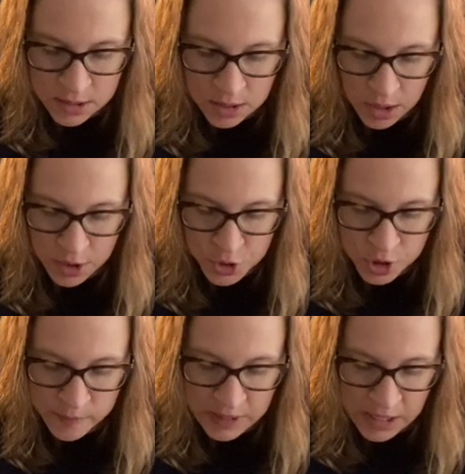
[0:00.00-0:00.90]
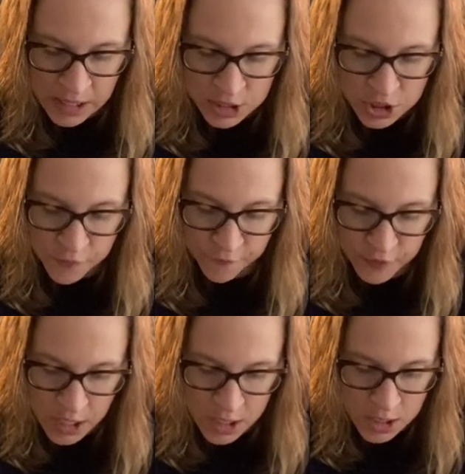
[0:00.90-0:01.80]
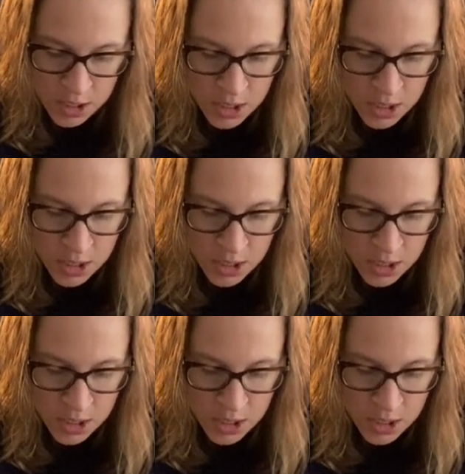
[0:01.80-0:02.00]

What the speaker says: the country began to flood.